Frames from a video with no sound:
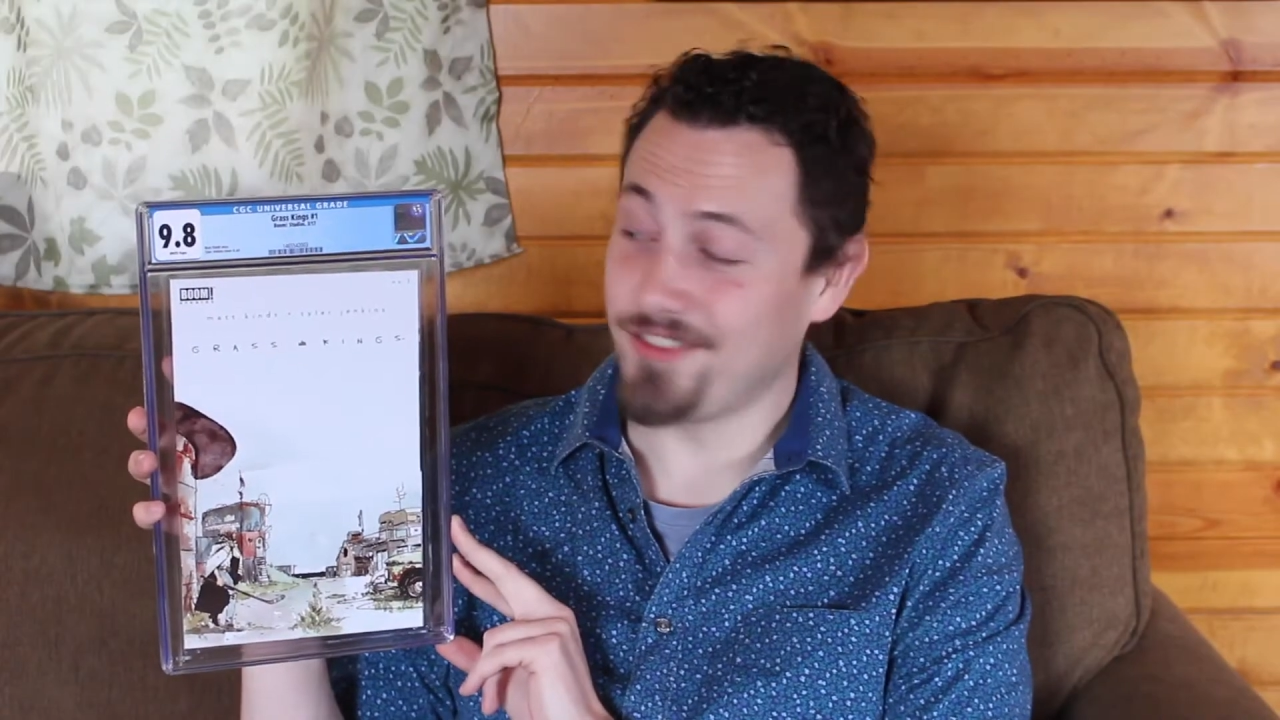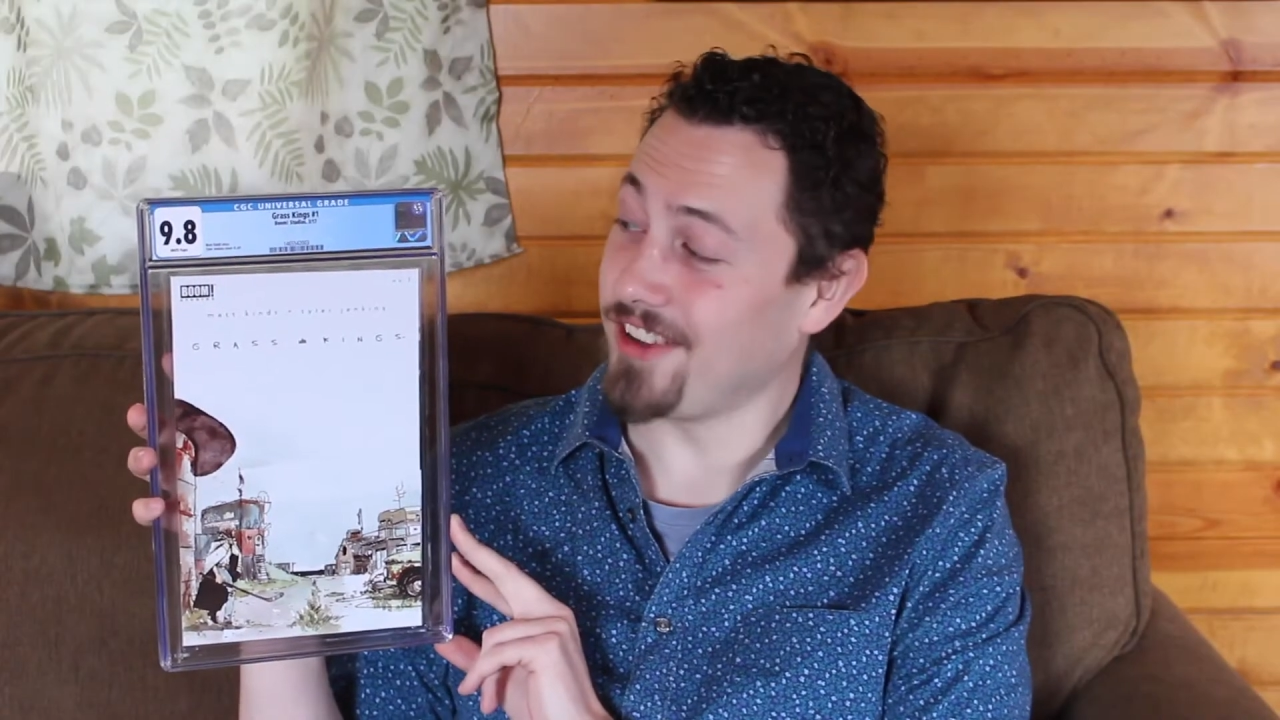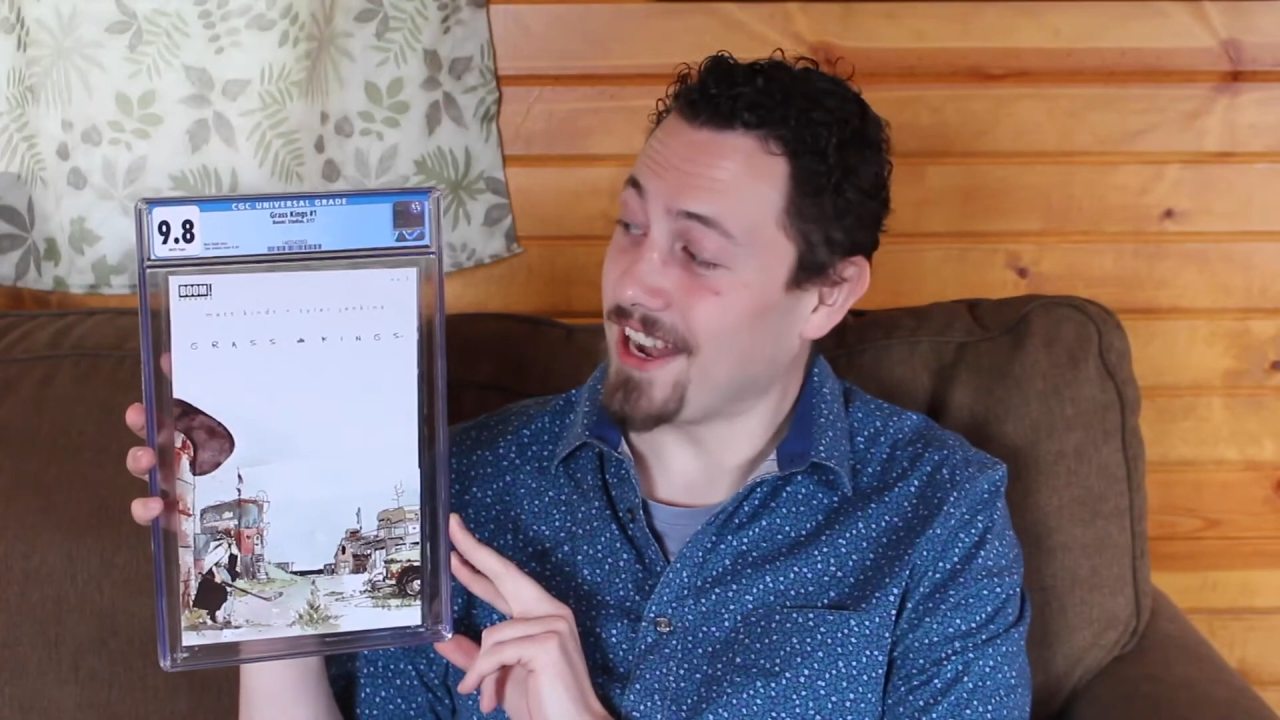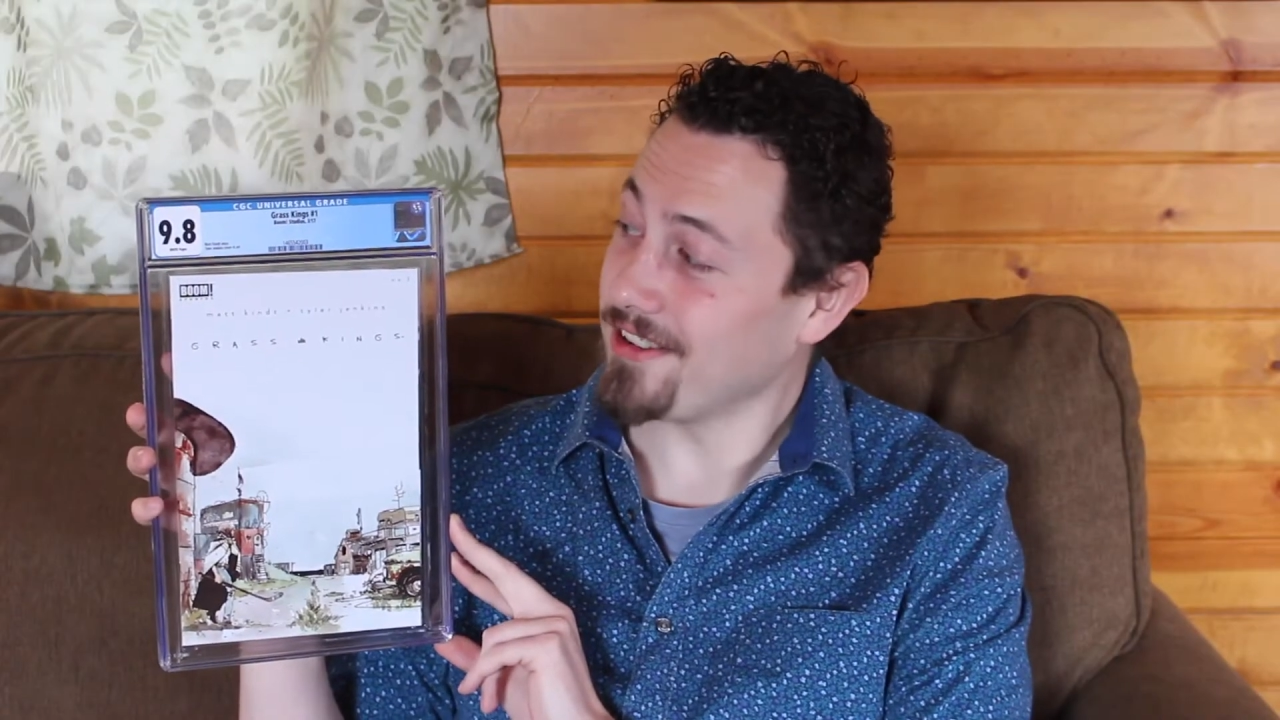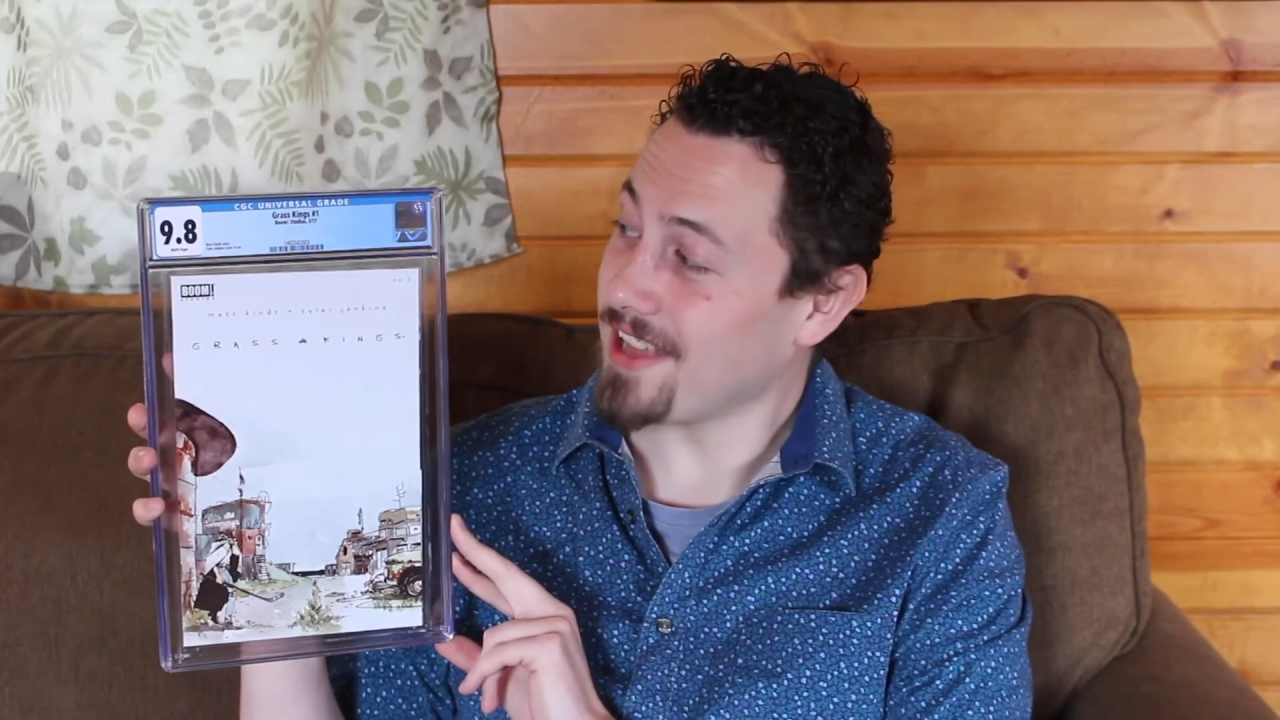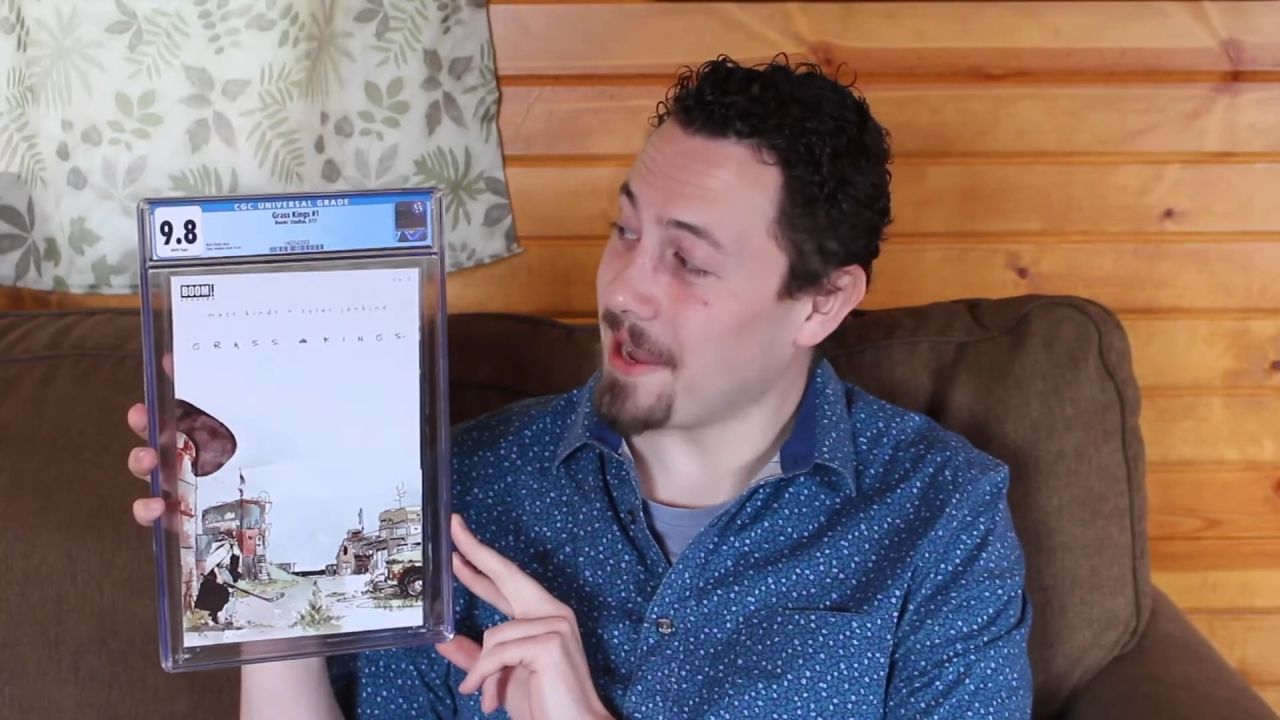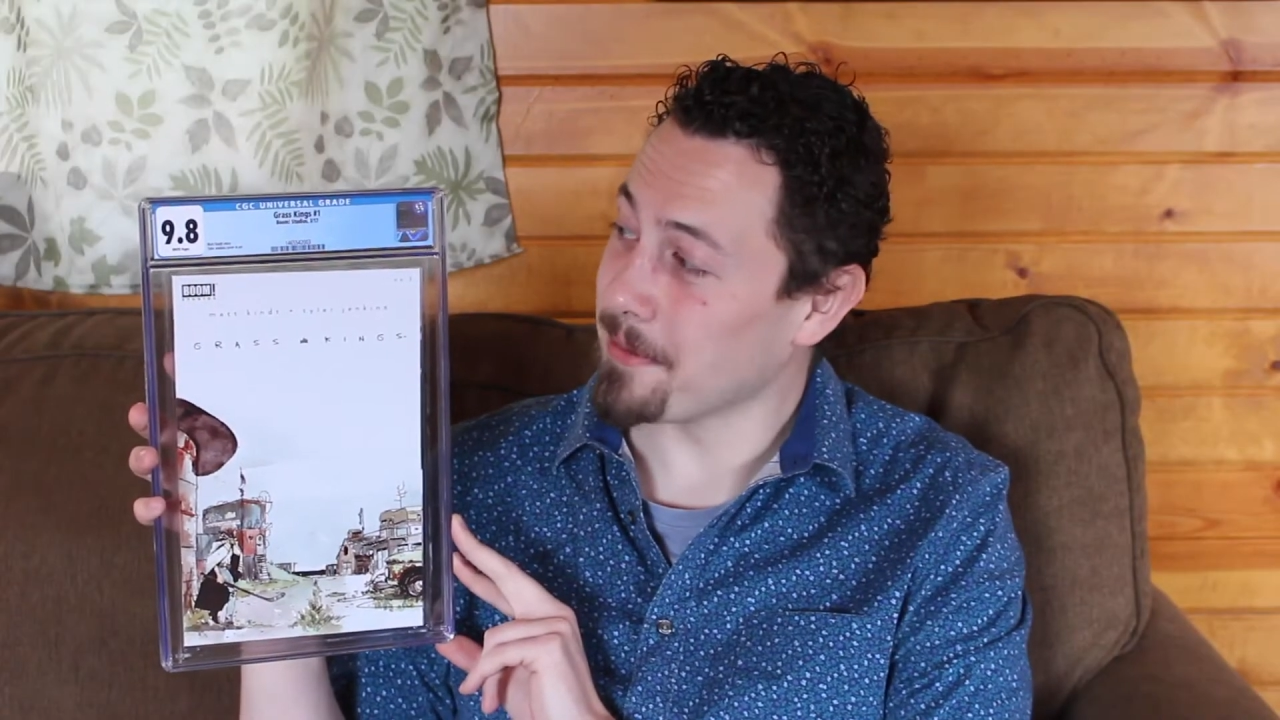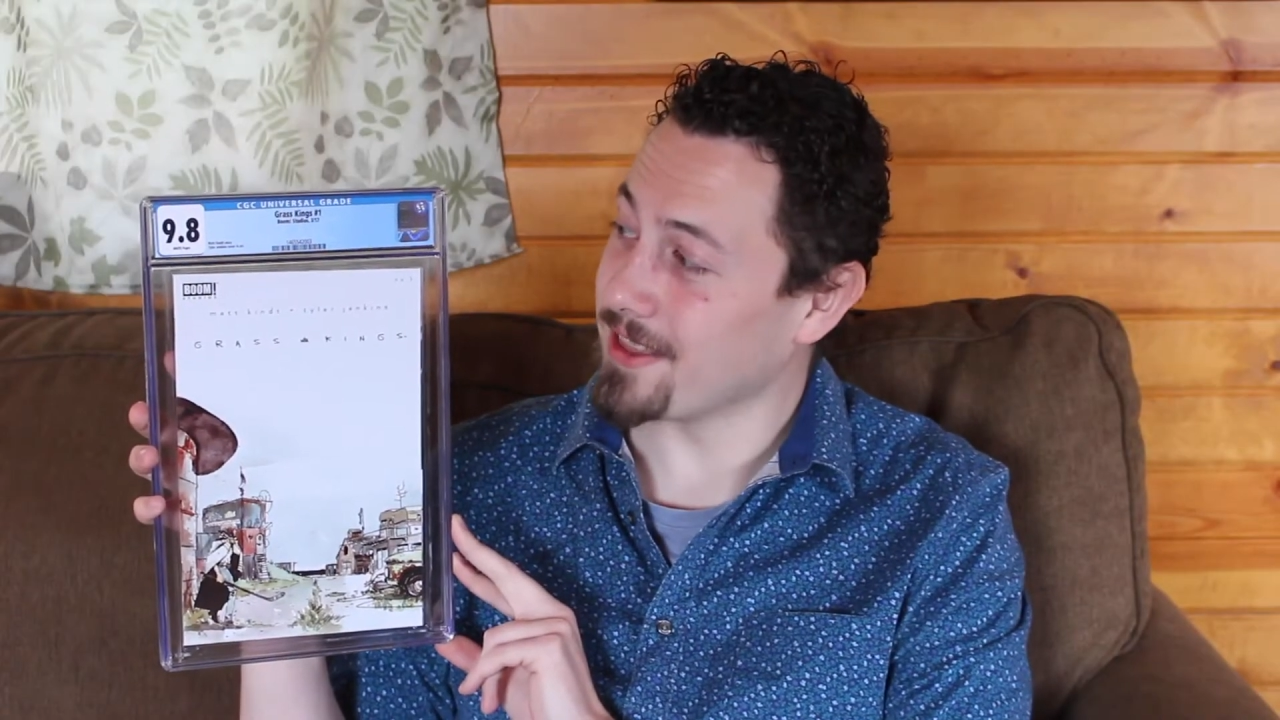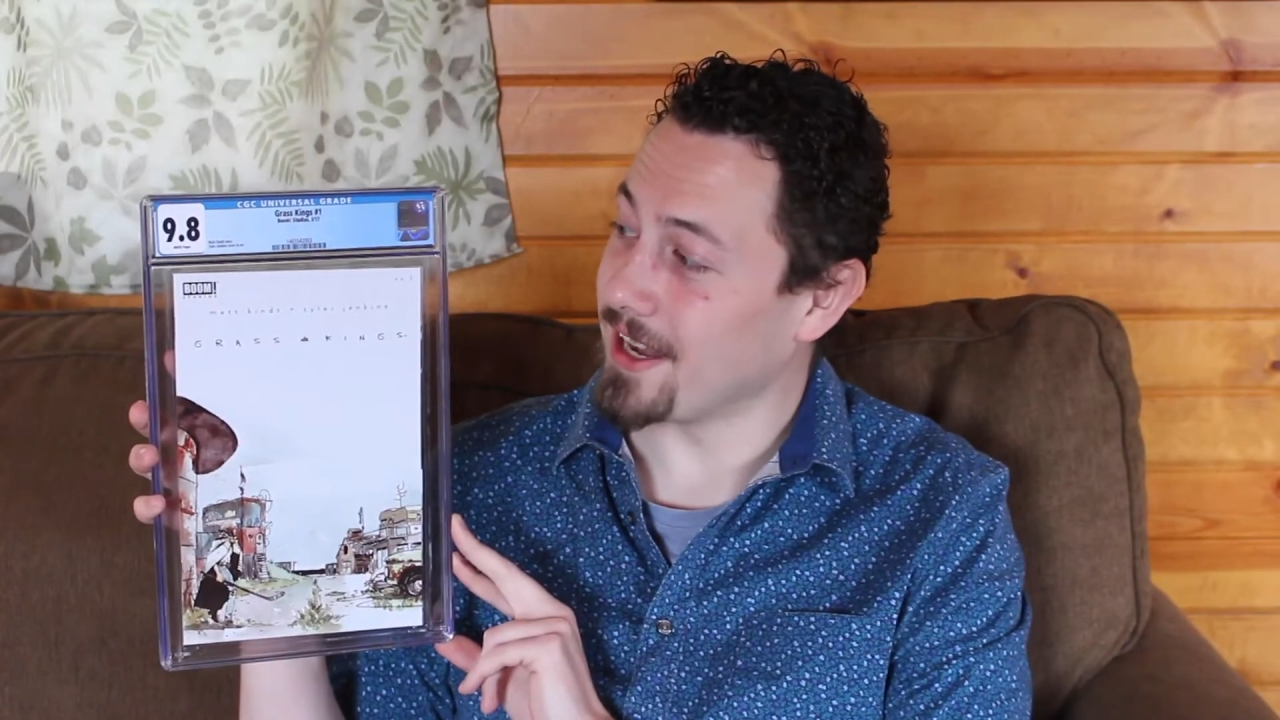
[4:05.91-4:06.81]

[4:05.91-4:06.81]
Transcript: final comic